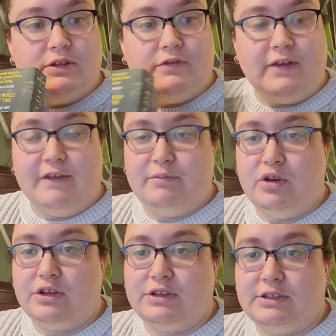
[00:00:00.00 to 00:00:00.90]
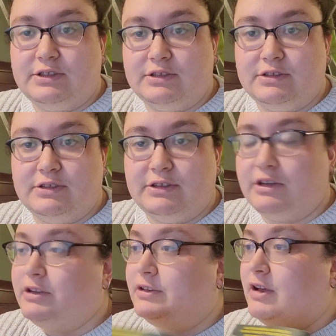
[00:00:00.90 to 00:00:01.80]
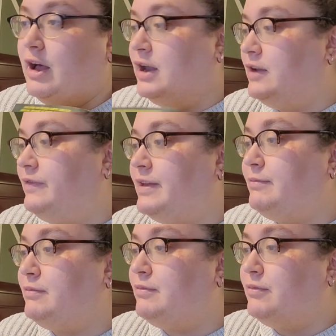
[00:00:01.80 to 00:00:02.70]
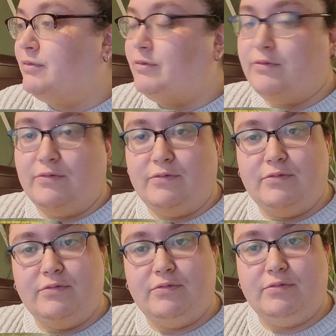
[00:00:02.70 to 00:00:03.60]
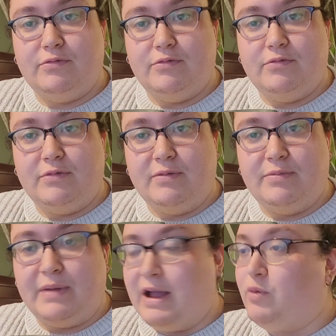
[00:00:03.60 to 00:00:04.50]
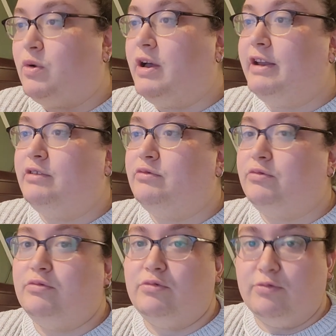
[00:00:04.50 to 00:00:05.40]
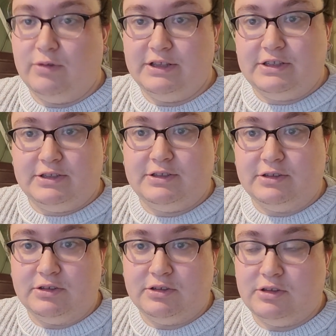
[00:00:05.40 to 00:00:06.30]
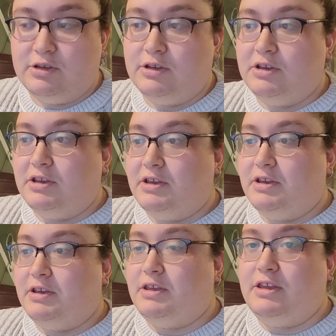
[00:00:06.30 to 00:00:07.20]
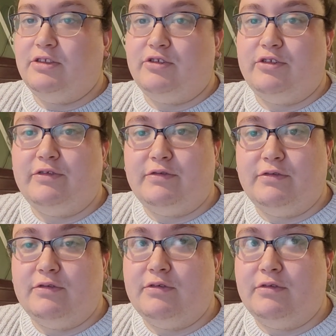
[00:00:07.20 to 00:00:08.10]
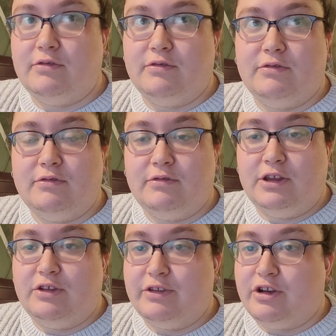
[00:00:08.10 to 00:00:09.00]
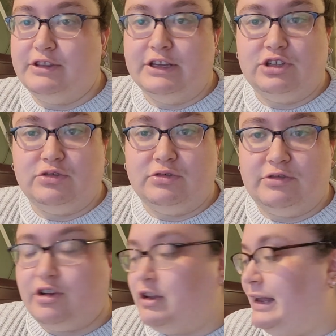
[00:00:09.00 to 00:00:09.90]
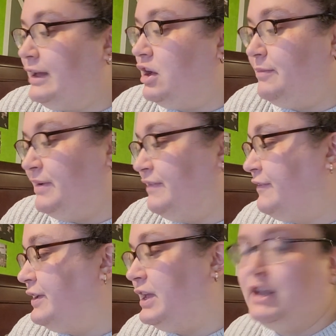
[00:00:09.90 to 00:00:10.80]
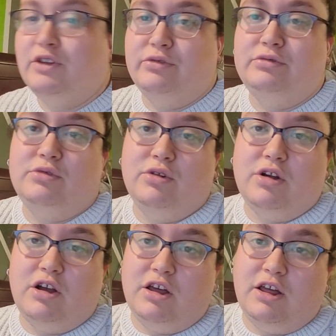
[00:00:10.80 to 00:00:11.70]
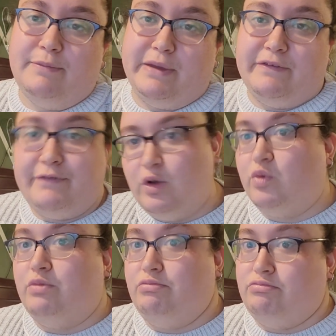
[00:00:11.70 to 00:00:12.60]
5 books. All of them, bar one, was either, they're all digital. They're all like on my Kindle or all on my phone.